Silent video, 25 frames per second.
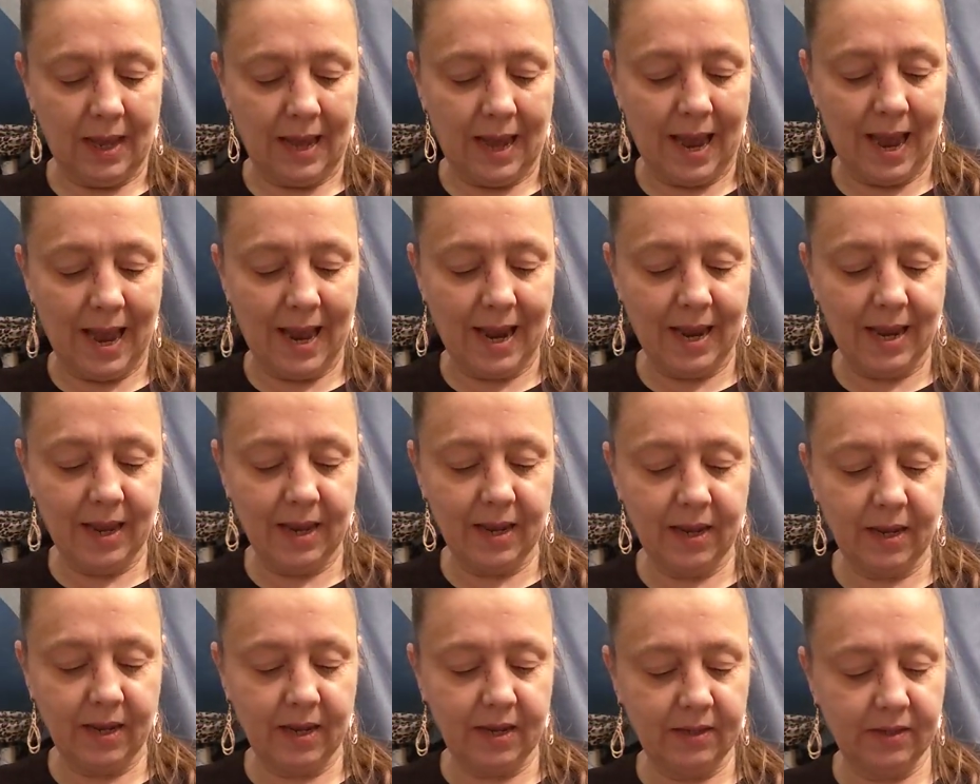
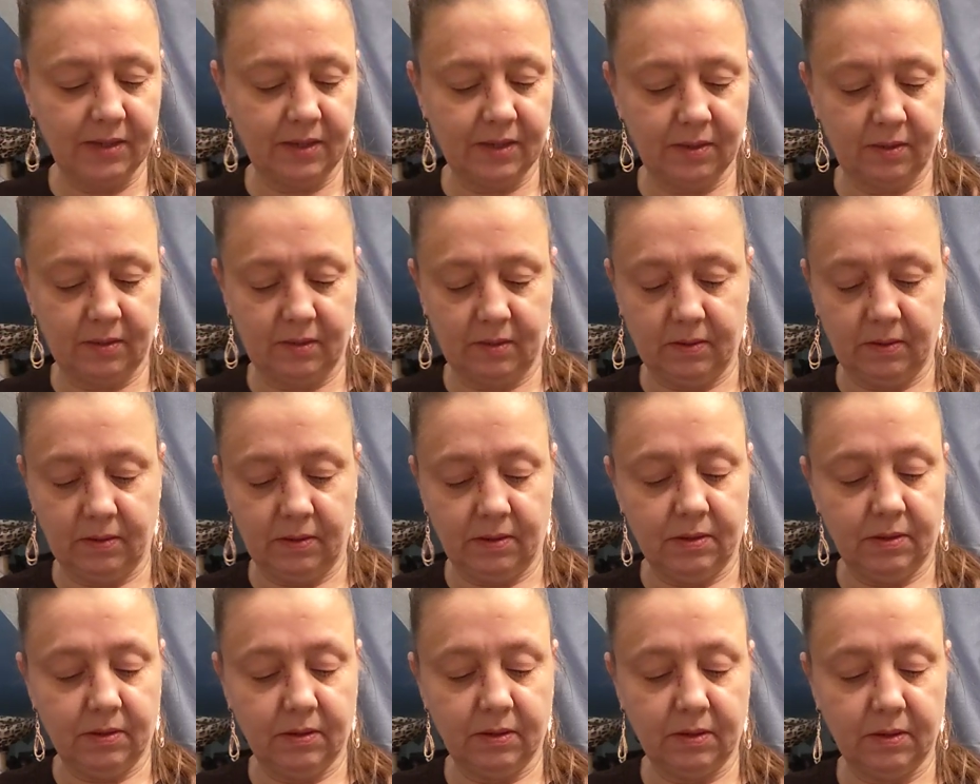It's
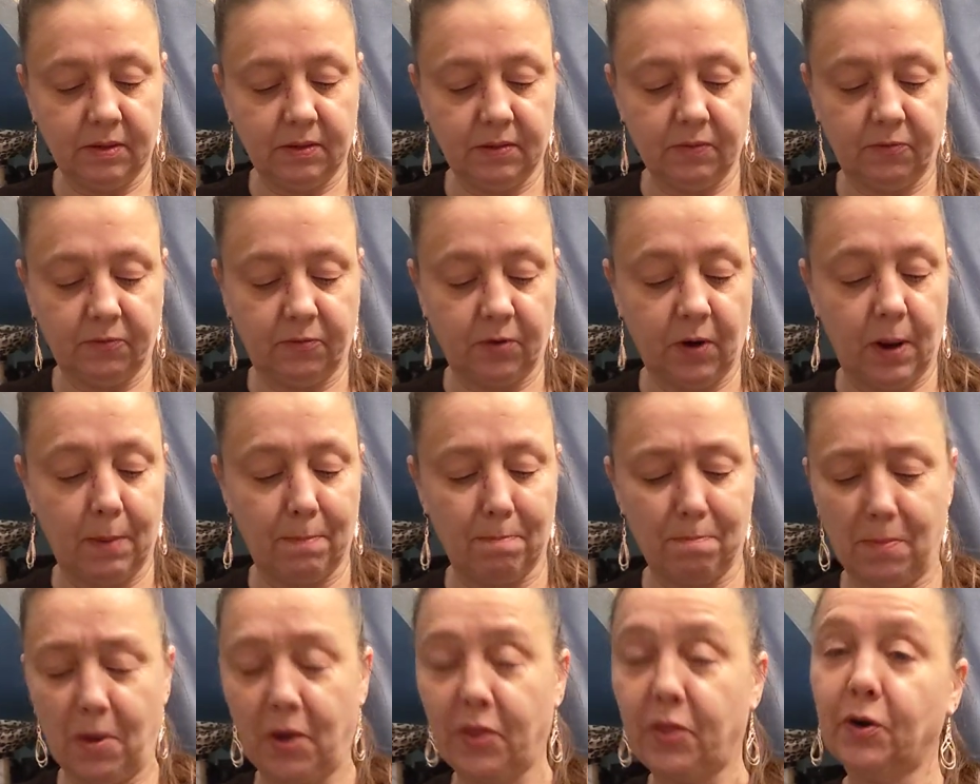
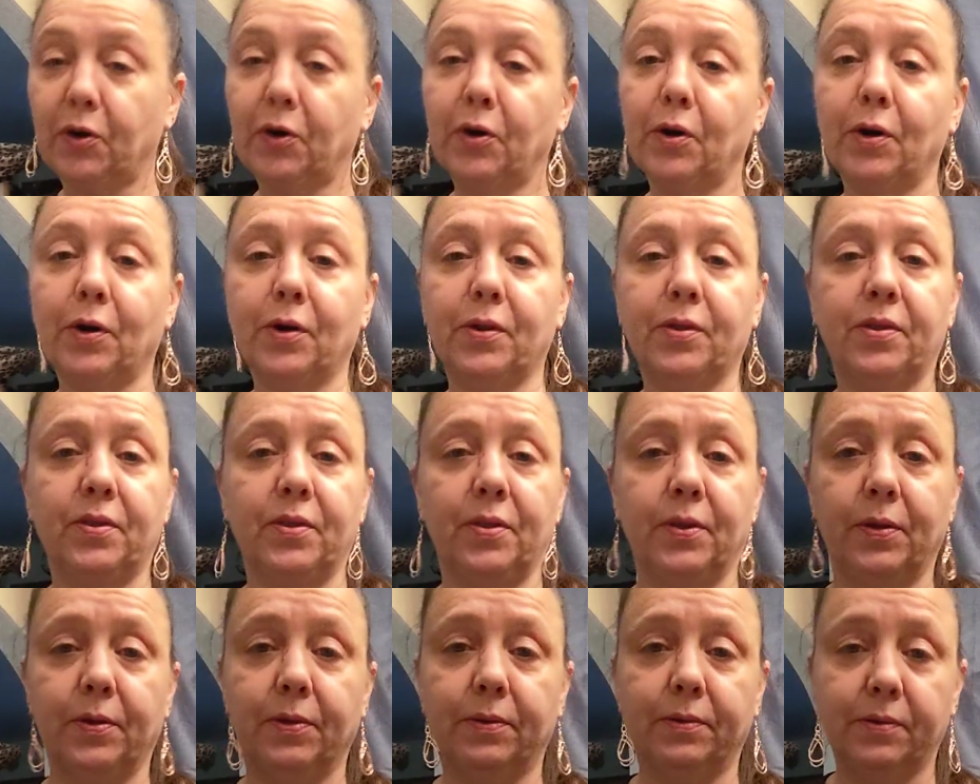from Mother Earth
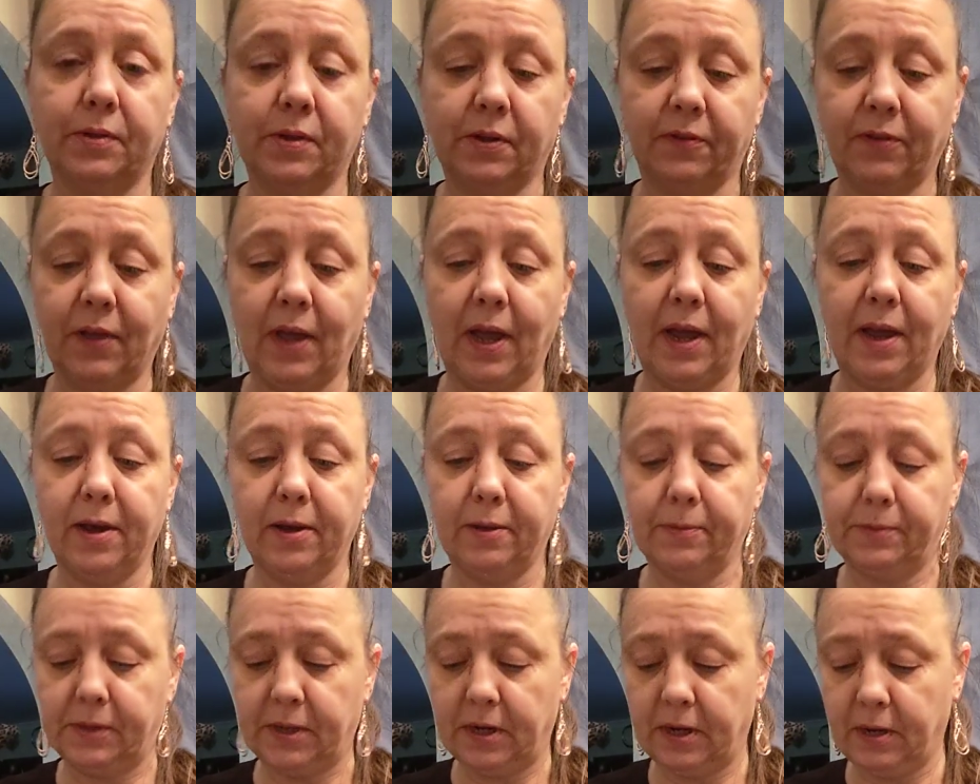News, if that
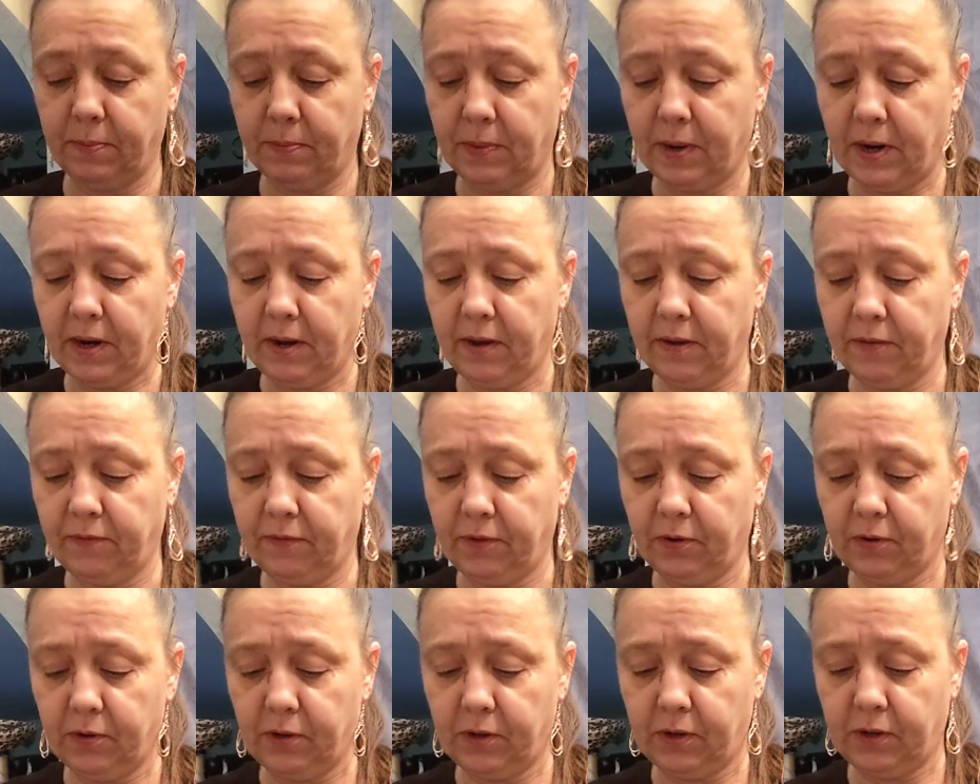helps anybody if
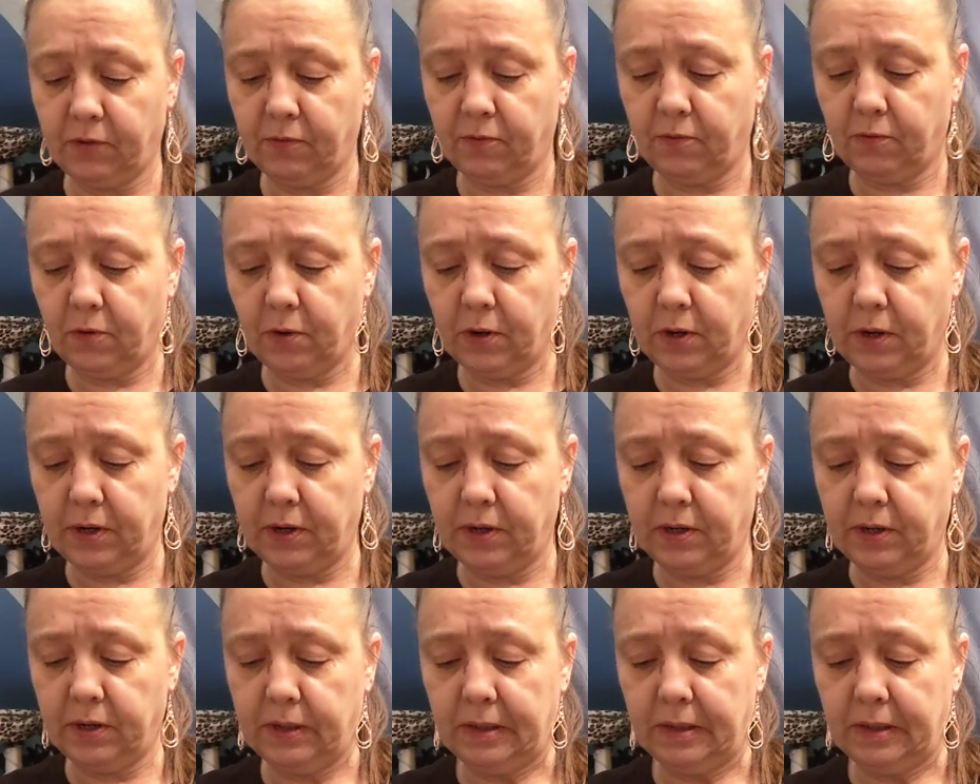they're looking for it.